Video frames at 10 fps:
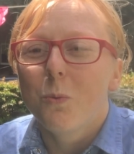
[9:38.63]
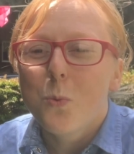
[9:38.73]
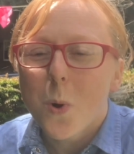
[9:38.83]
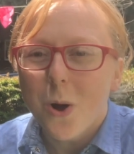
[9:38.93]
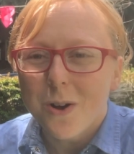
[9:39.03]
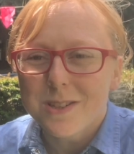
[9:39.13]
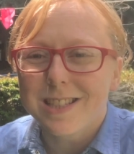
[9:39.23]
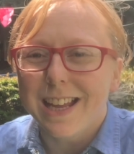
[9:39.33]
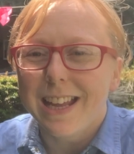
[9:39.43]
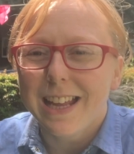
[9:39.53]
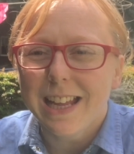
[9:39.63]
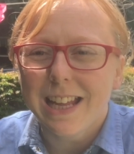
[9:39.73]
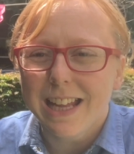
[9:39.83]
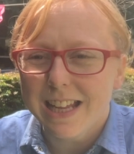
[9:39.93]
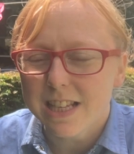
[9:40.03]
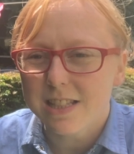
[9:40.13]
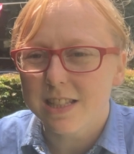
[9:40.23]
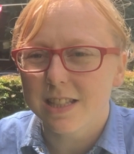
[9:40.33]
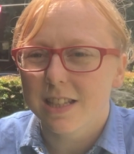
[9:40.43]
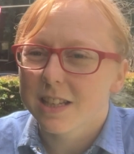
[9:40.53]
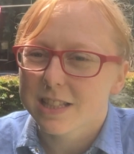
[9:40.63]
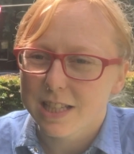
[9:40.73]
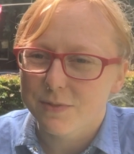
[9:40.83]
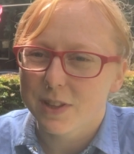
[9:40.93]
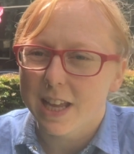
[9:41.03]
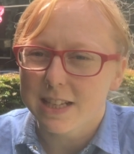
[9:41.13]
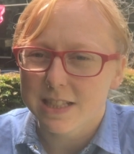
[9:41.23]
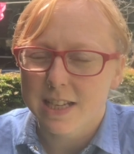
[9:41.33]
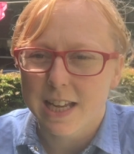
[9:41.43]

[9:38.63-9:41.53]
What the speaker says: What is, this is for the excellent